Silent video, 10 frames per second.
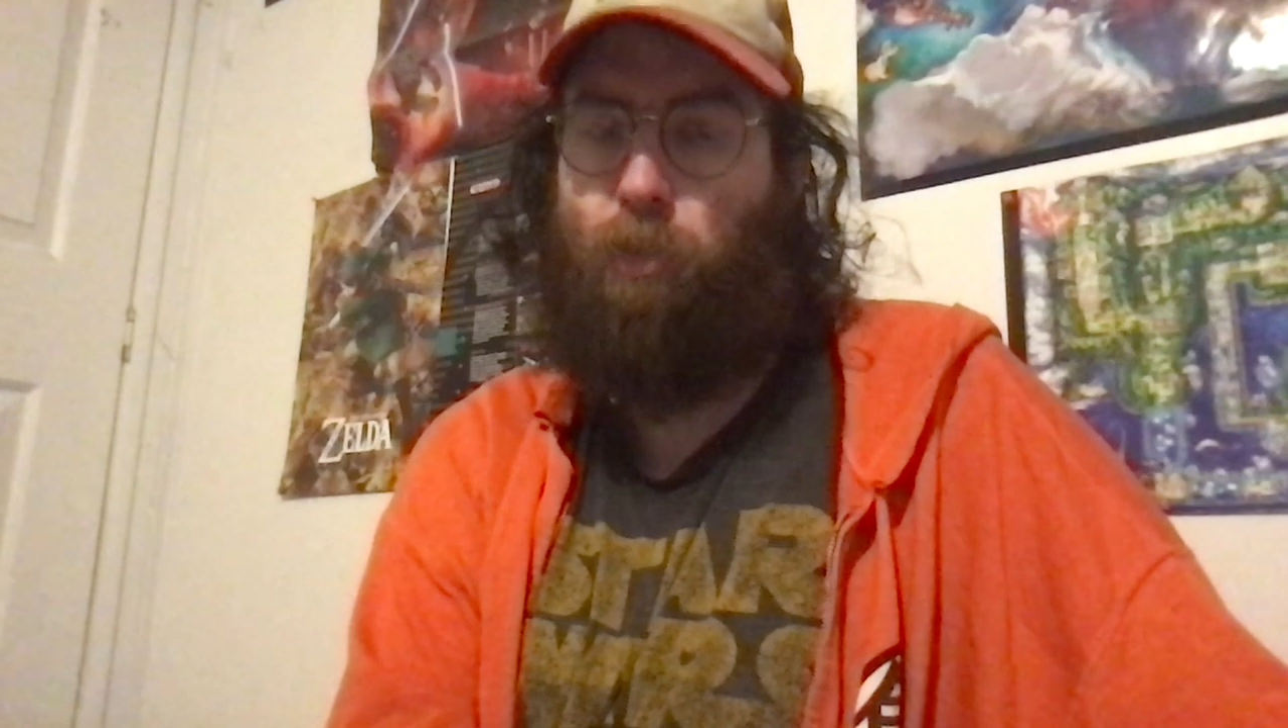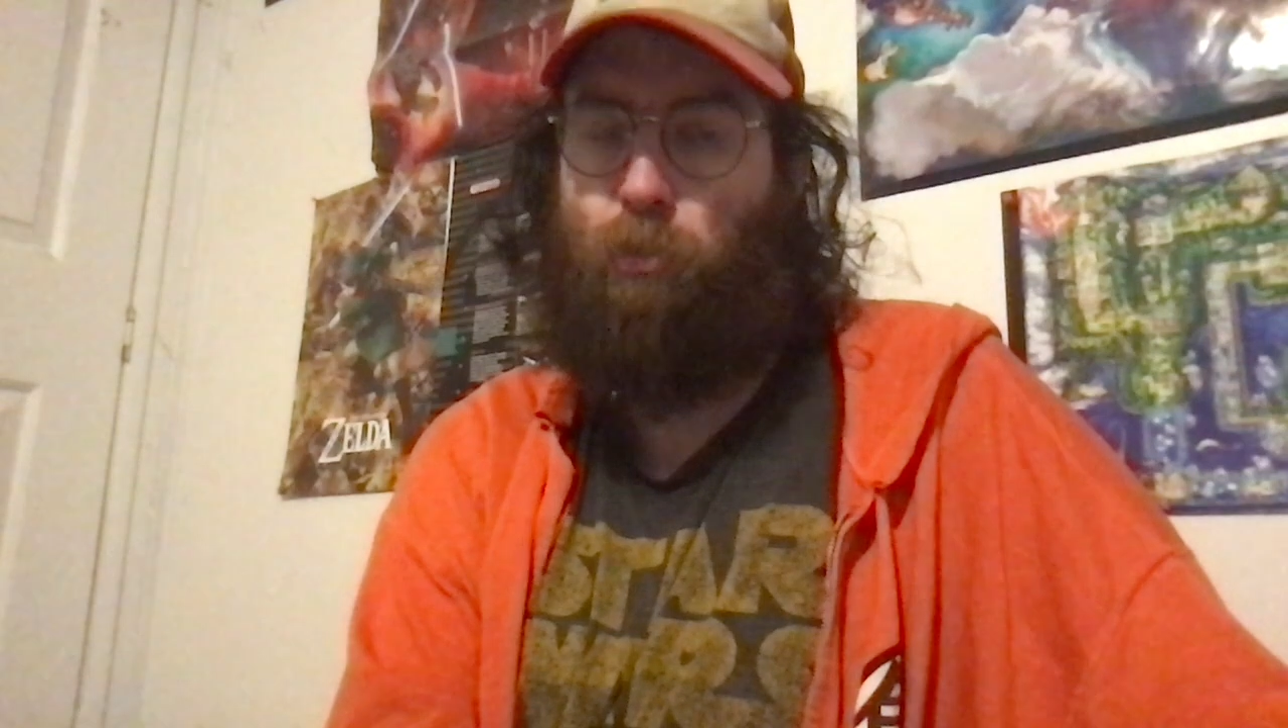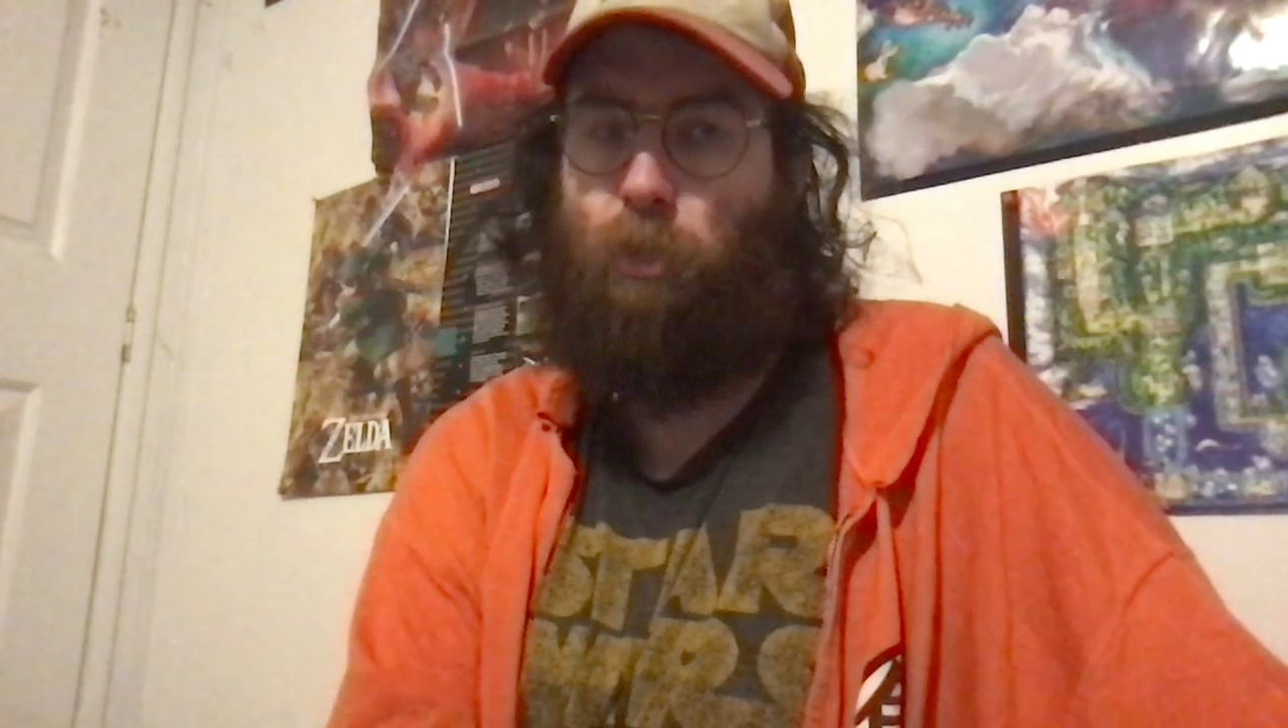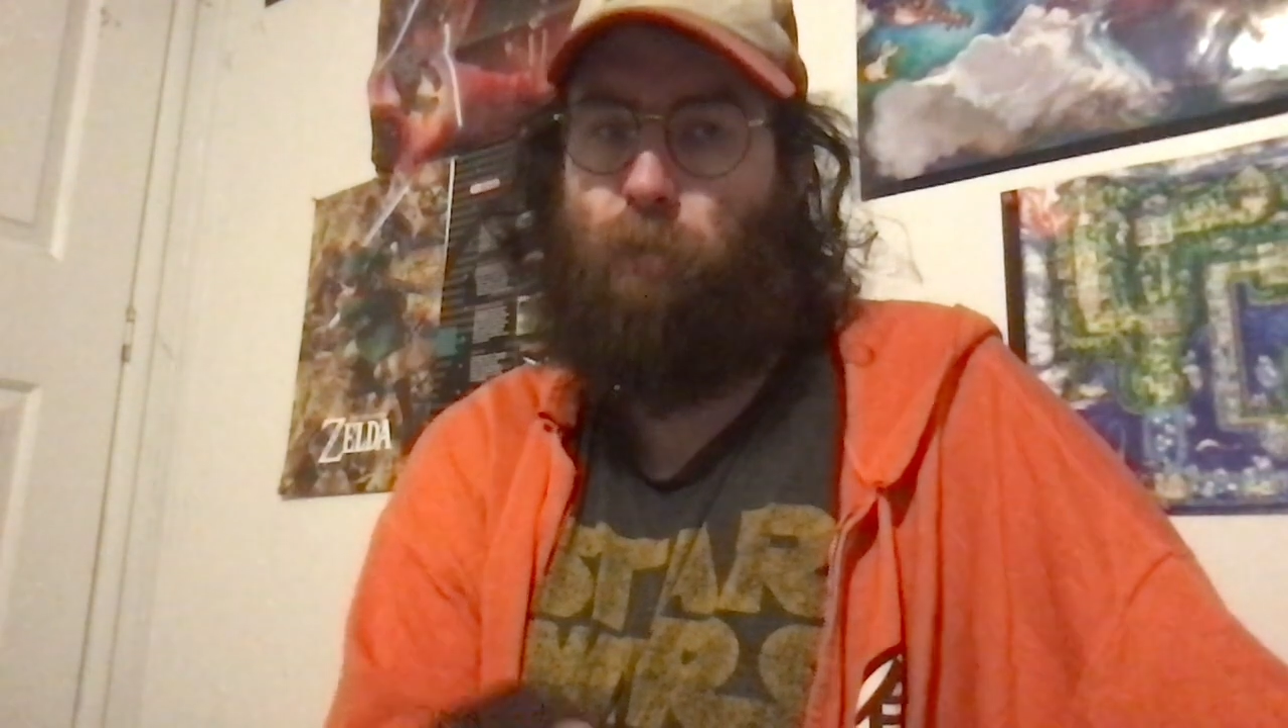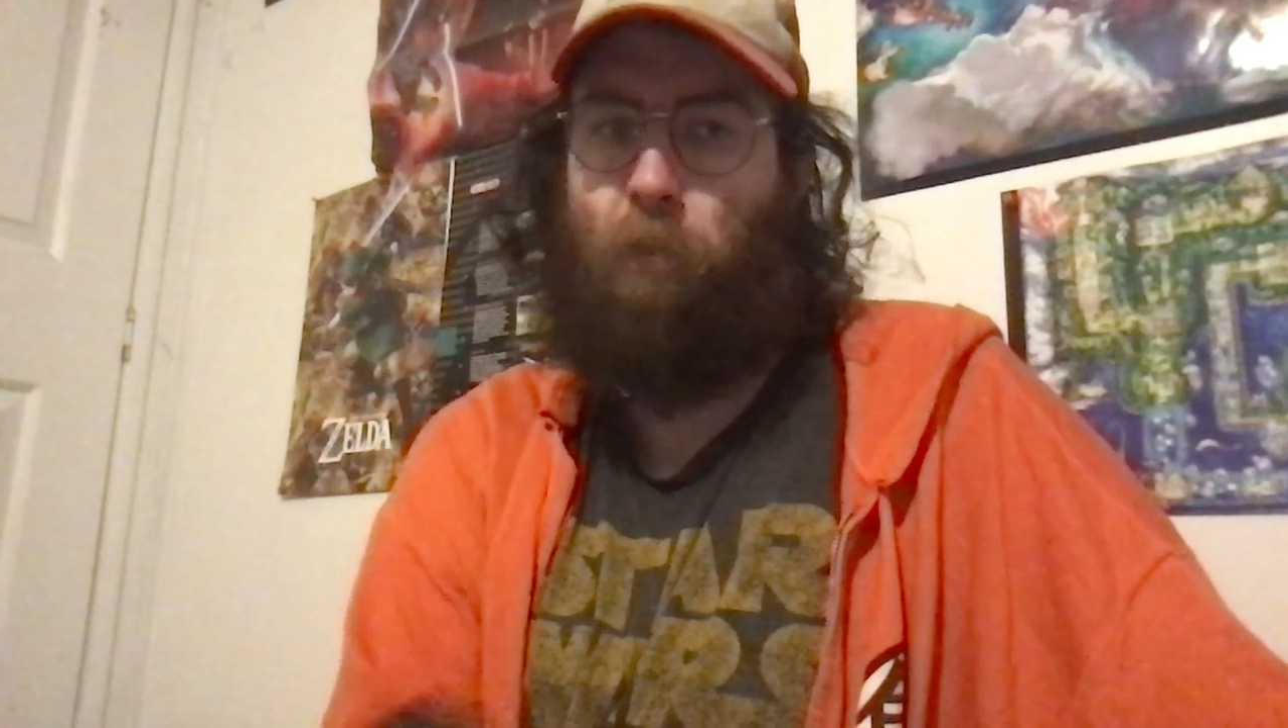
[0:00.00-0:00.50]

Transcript: and Tracer